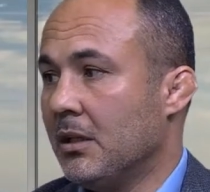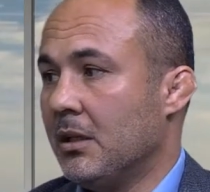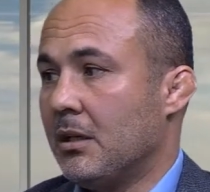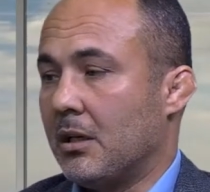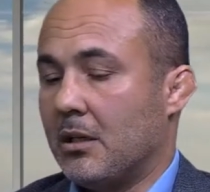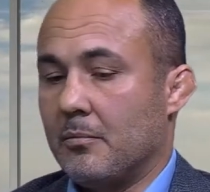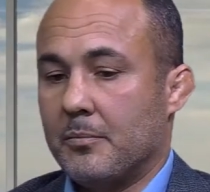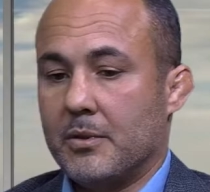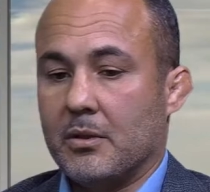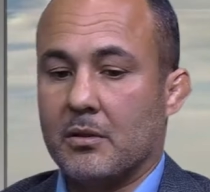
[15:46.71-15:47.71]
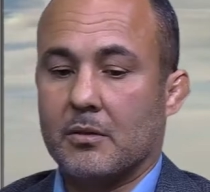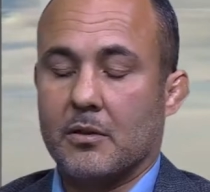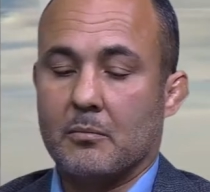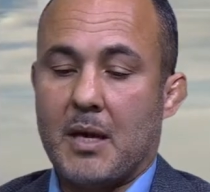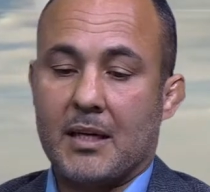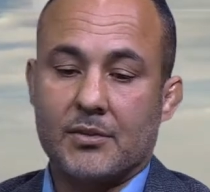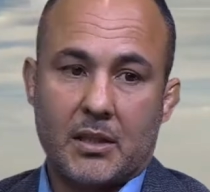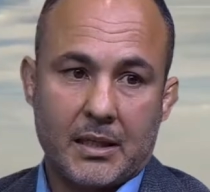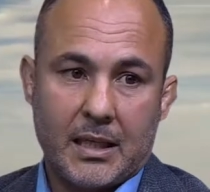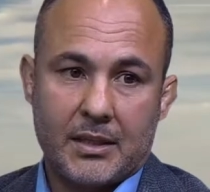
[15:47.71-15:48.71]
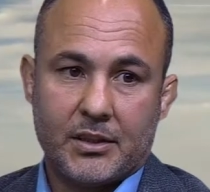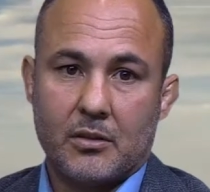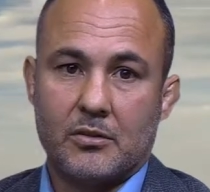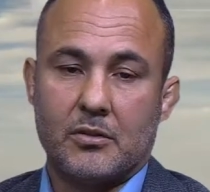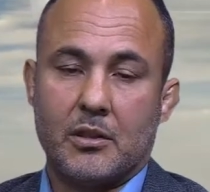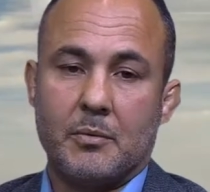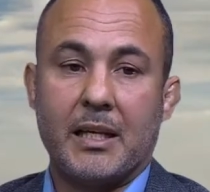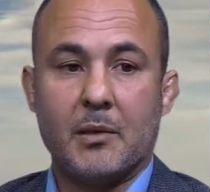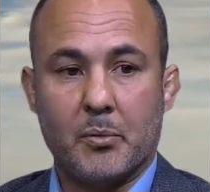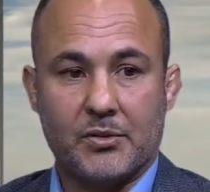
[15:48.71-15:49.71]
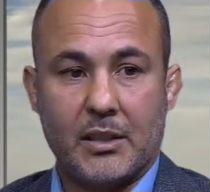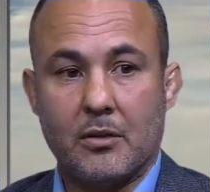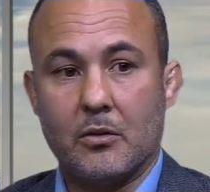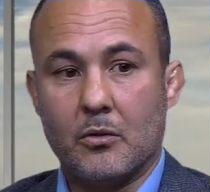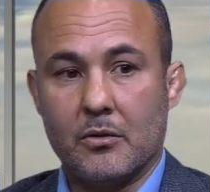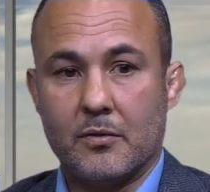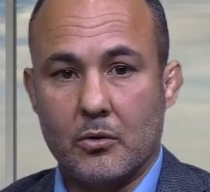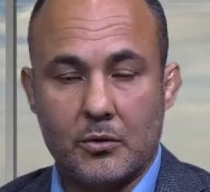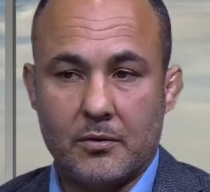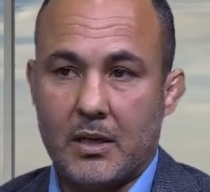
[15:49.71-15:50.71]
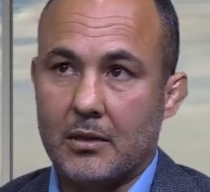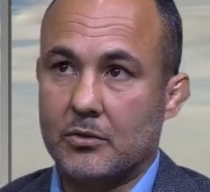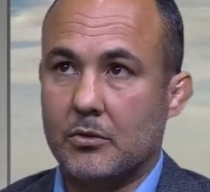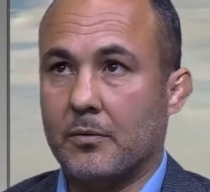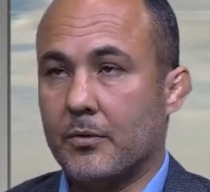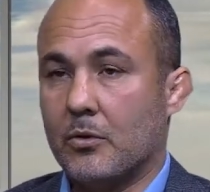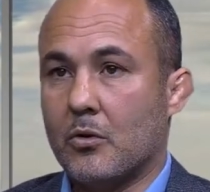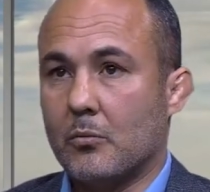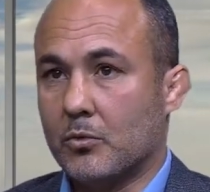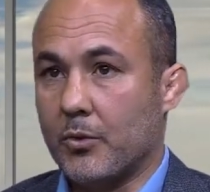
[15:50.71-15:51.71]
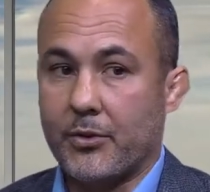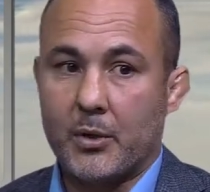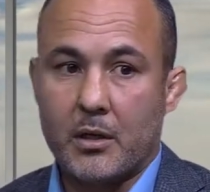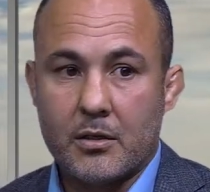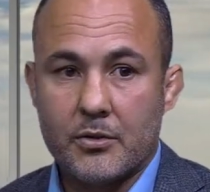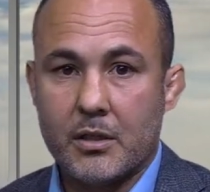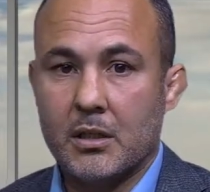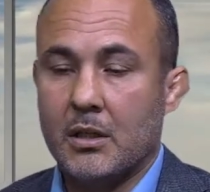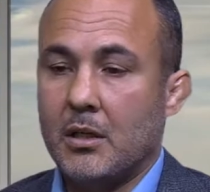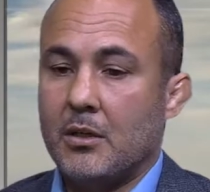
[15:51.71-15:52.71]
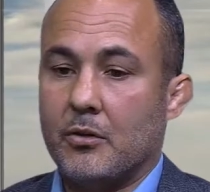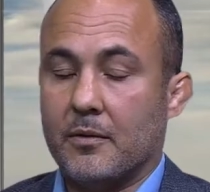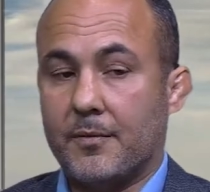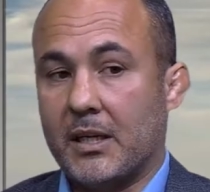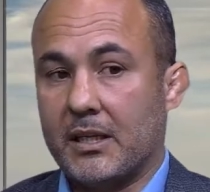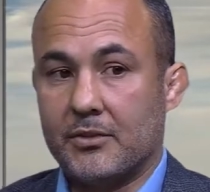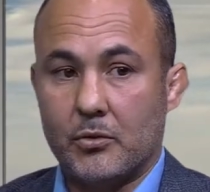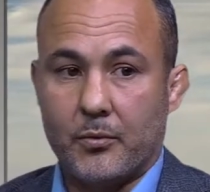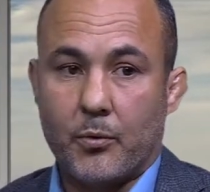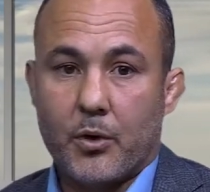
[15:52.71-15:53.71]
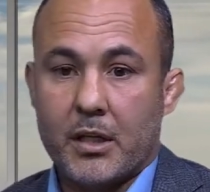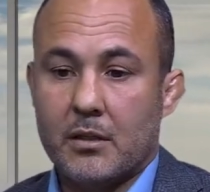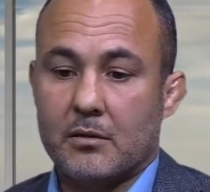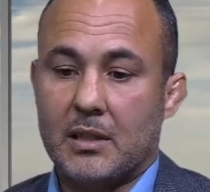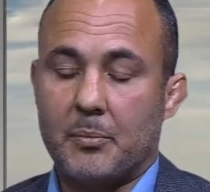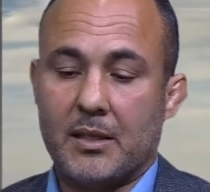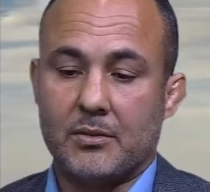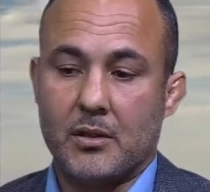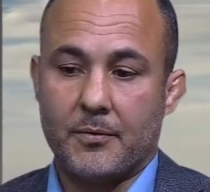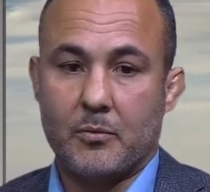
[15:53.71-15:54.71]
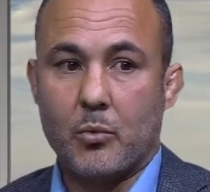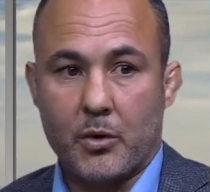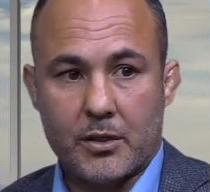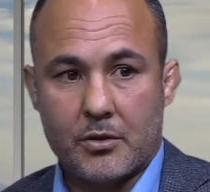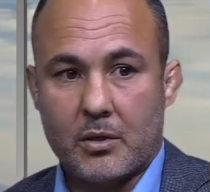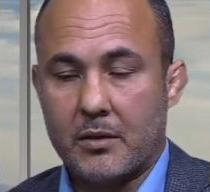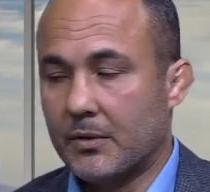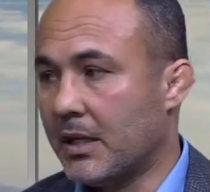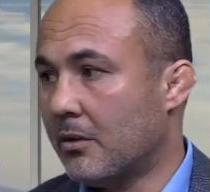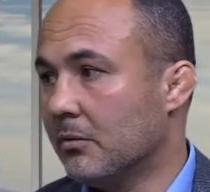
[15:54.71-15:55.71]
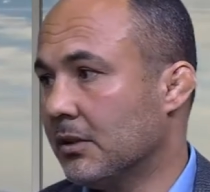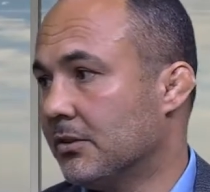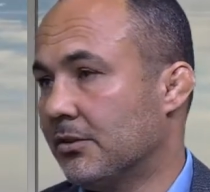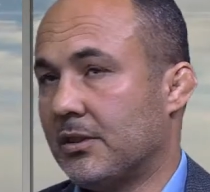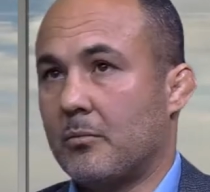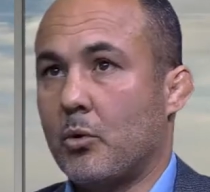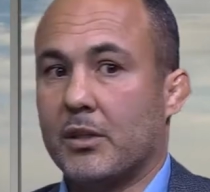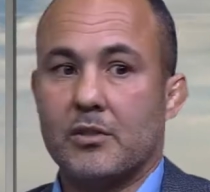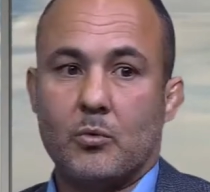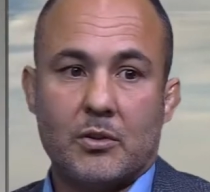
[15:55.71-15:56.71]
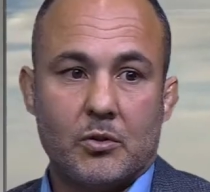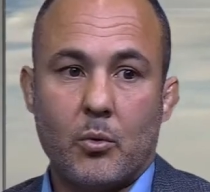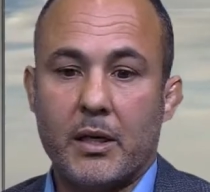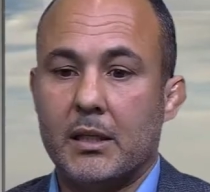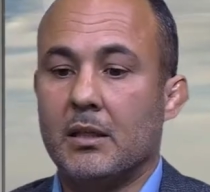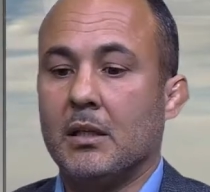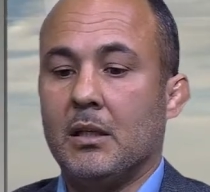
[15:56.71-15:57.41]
Mm-hmm. Um, the the max on a cash out is um, 80 percent of the lo- of the loan to value. So if your home's worth 300, you can finance 240. That pays off the mortgage you have now. Let's just say your mortgage is 120.